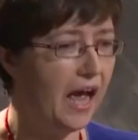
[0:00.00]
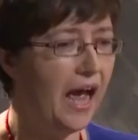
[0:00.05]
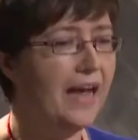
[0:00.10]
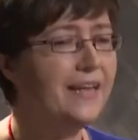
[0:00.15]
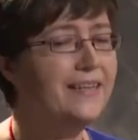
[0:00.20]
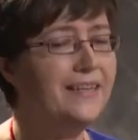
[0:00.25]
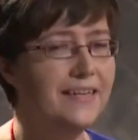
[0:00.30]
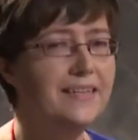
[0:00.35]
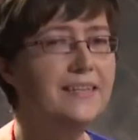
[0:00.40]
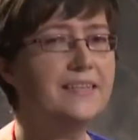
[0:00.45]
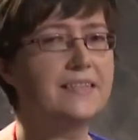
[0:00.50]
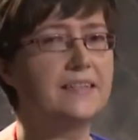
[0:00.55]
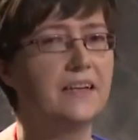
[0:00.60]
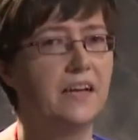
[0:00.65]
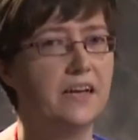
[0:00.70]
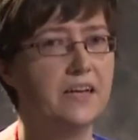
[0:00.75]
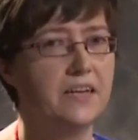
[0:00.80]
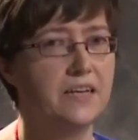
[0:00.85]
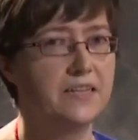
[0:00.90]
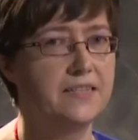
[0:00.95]
I did
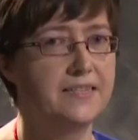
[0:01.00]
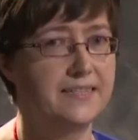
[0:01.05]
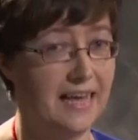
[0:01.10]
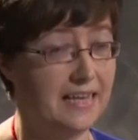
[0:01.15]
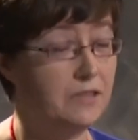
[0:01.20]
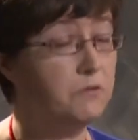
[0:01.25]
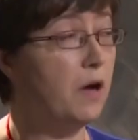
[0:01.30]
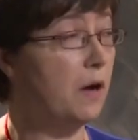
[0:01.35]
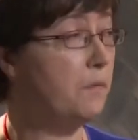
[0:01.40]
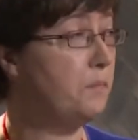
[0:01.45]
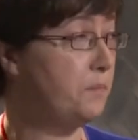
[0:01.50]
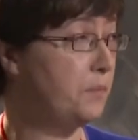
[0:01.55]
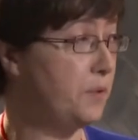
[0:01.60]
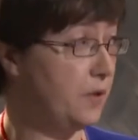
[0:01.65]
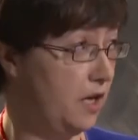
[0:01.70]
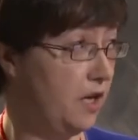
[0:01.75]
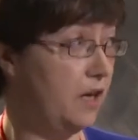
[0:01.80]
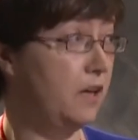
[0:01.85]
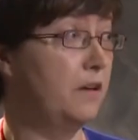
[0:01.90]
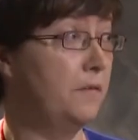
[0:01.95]

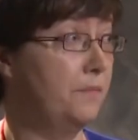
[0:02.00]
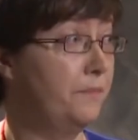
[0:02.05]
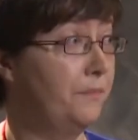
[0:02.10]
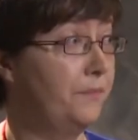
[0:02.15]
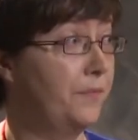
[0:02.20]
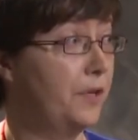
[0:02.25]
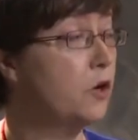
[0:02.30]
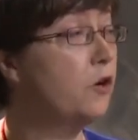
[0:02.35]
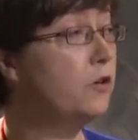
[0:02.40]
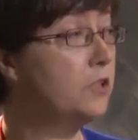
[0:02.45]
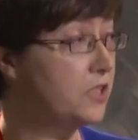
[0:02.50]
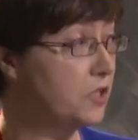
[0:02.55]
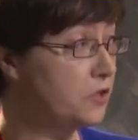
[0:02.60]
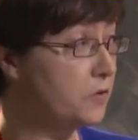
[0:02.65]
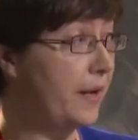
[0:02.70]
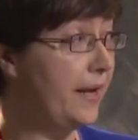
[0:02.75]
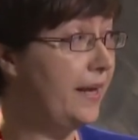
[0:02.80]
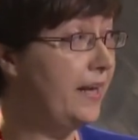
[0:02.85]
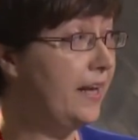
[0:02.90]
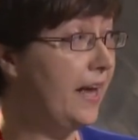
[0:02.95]
Satrap golden
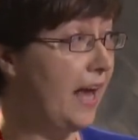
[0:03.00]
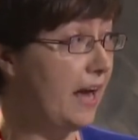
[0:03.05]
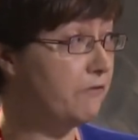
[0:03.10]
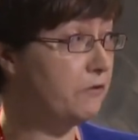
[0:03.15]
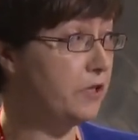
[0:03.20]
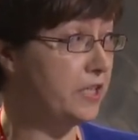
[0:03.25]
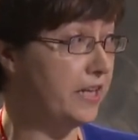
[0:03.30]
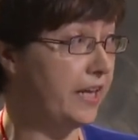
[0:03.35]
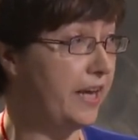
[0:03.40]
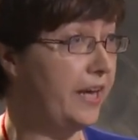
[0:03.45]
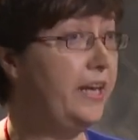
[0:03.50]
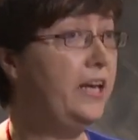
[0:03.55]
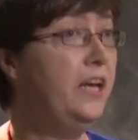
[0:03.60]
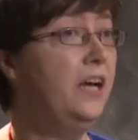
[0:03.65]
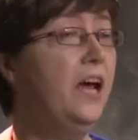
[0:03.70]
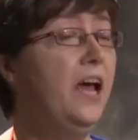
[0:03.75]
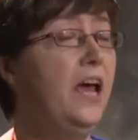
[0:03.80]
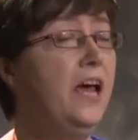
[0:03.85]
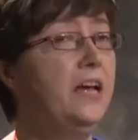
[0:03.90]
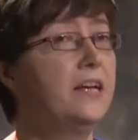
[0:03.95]
drink every day.
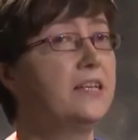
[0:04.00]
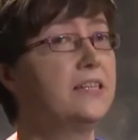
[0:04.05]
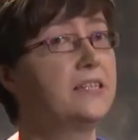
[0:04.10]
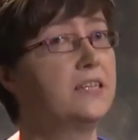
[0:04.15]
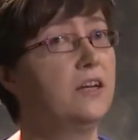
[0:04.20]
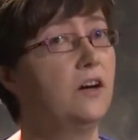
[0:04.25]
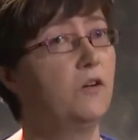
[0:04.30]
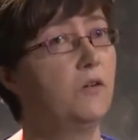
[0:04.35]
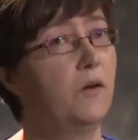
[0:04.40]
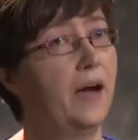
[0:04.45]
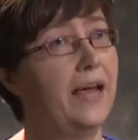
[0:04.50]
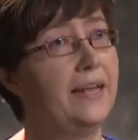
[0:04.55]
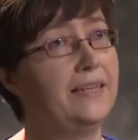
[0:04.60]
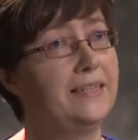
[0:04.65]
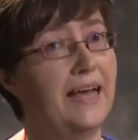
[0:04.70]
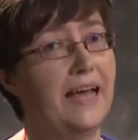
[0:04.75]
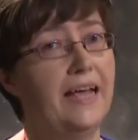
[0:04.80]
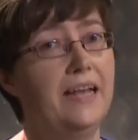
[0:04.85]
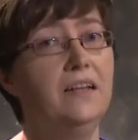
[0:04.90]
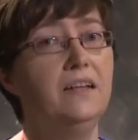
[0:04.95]
So, and
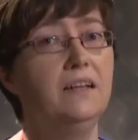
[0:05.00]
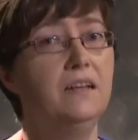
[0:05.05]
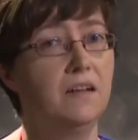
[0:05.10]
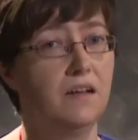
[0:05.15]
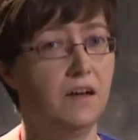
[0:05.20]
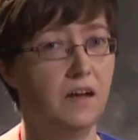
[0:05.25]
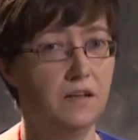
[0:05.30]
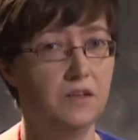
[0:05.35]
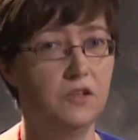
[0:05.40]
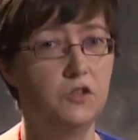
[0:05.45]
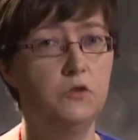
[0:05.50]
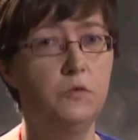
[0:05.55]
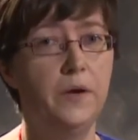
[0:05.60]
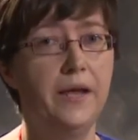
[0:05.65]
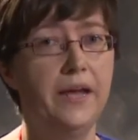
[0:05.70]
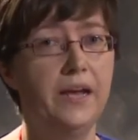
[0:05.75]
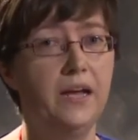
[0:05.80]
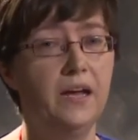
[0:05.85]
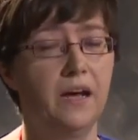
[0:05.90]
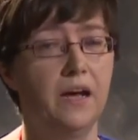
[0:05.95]
then
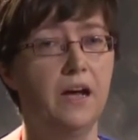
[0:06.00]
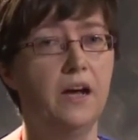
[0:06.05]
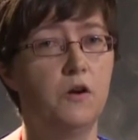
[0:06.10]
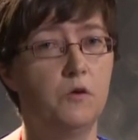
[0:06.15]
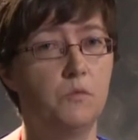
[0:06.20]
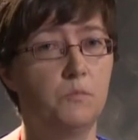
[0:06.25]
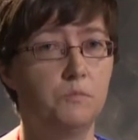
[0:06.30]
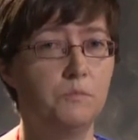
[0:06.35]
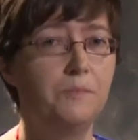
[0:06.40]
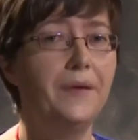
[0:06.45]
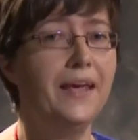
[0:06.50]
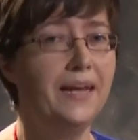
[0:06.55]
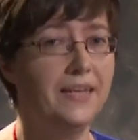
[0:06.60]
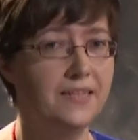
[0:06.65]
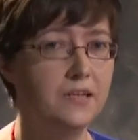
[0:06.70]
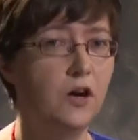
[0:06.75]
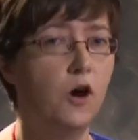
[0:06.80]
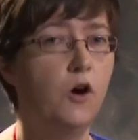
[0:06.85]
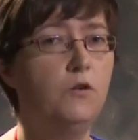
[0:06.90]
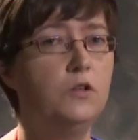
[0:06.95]
being
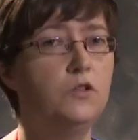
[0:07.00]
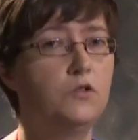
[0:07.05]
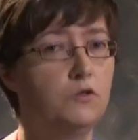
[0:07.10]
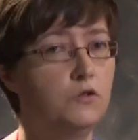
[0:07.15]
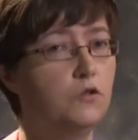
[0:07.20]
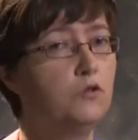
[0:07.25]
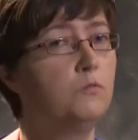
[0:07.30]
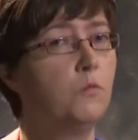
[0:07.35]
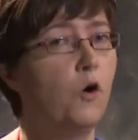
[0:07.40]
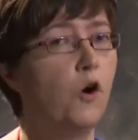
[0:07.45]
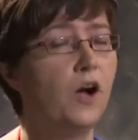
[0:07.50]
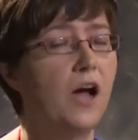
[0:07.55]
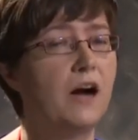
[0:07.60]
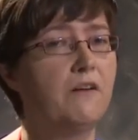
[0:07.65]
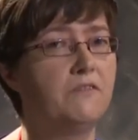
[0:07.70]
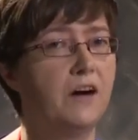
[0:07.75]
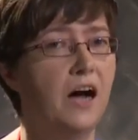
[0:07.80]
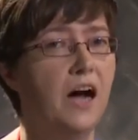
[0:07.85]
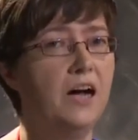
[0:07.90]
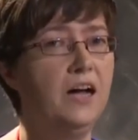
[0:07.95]
told to do more
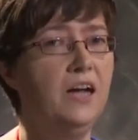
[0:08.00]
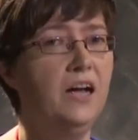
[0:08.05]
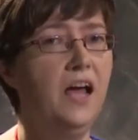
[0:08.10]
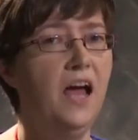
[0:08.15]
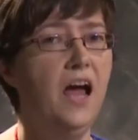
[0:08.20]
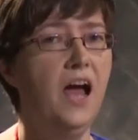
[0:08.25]
kavang,